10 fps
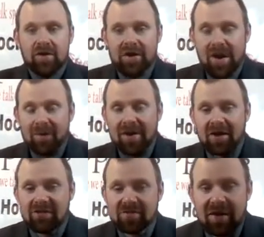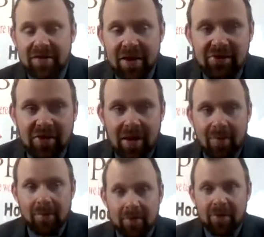Now, the next
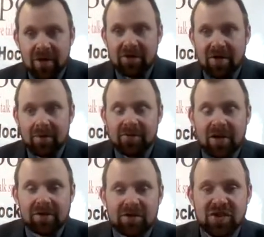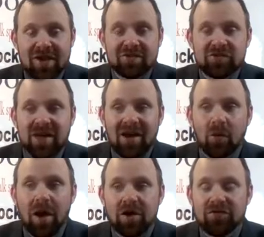game I'm going to pick is I'm taking the Jacksonville
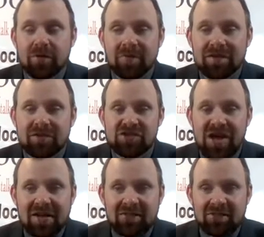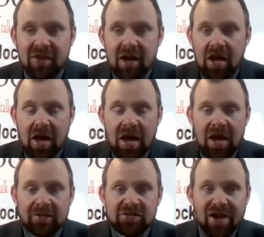Jaguars to beat the Jets.
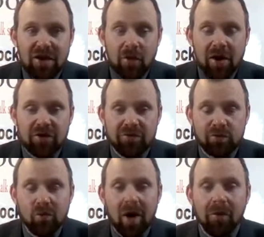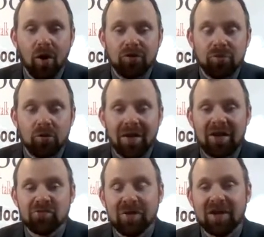The Jaguars blew out Baltimore
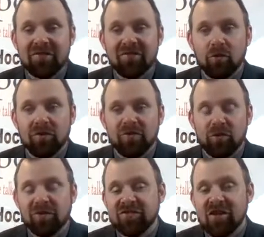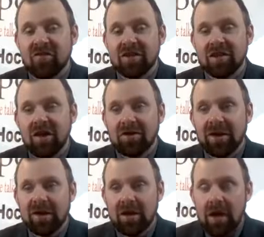last week, 44-7 in
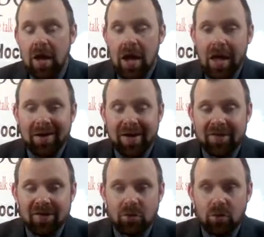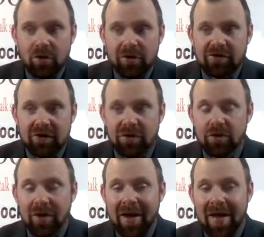London, and I think it will
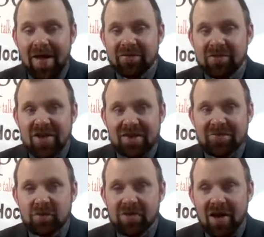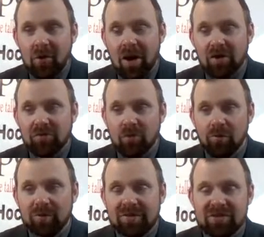continue as the Jacksonville Jaguars
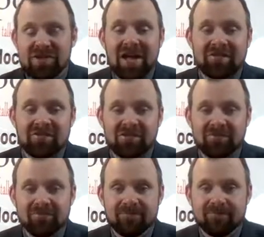will beat the Jets.